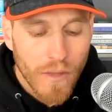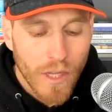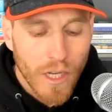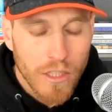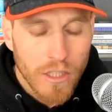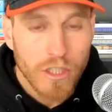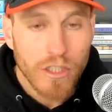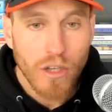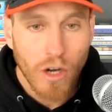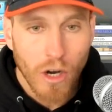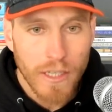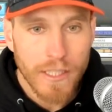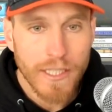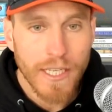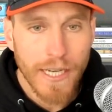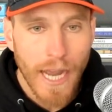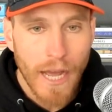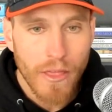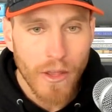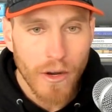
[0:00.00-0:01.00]
start
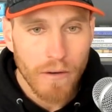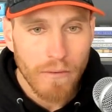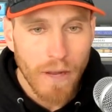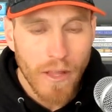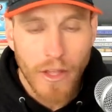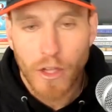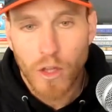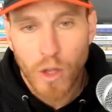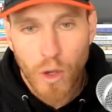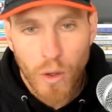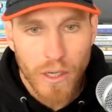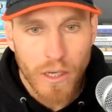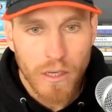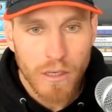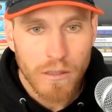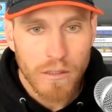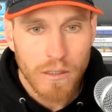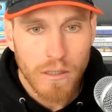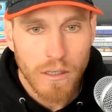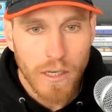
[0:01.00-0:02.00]
together. I think
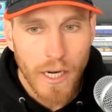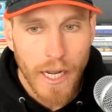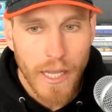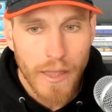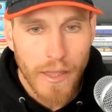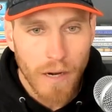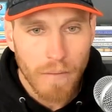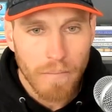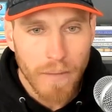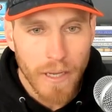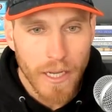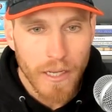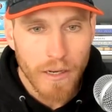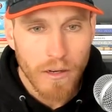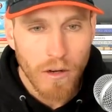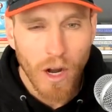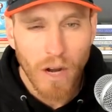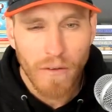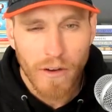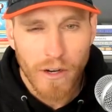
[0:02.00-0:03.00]
Logan ended up being
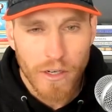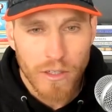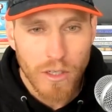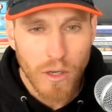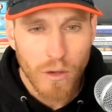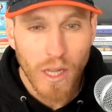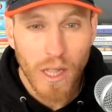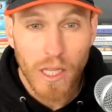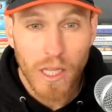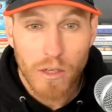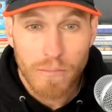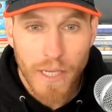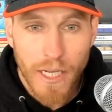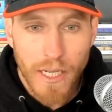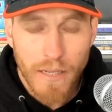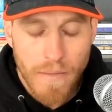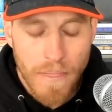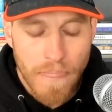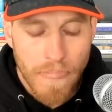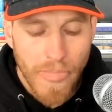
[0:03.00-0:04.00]
off on his own a little
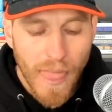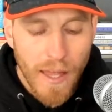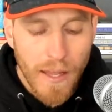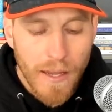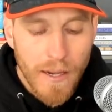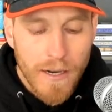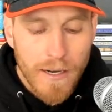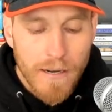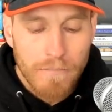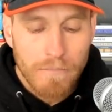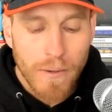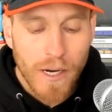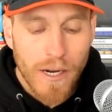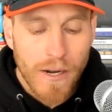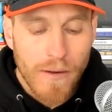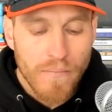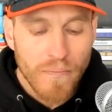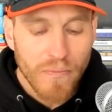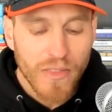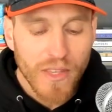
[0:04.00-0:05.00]
bit,
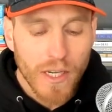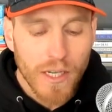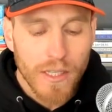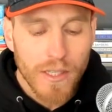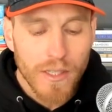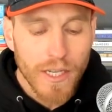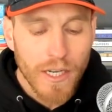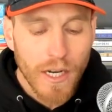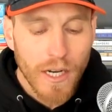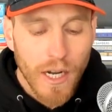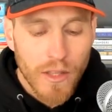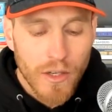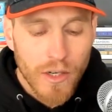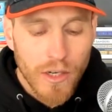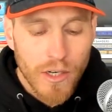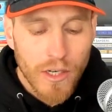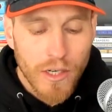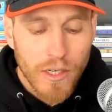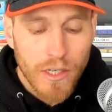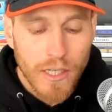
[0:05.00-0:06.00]
but the
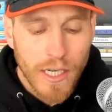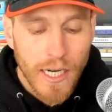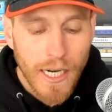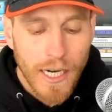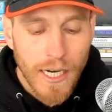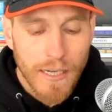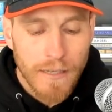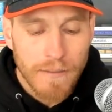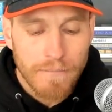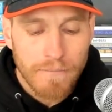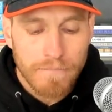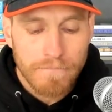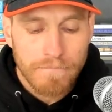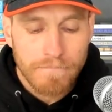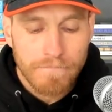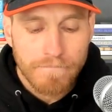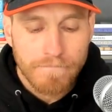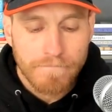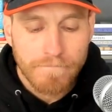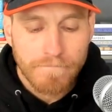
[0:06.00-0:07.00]
other
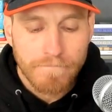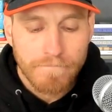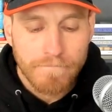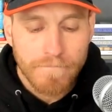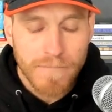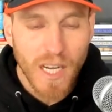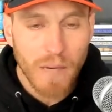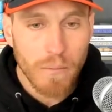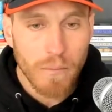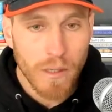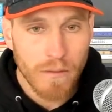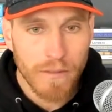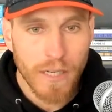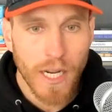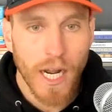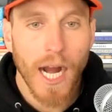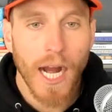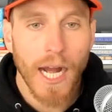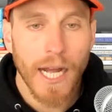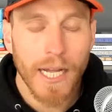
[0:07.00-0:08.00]
number of
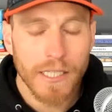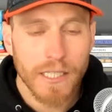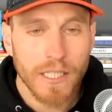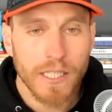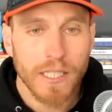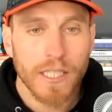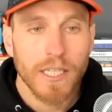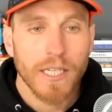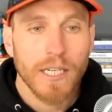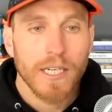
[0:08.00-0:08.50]
guys,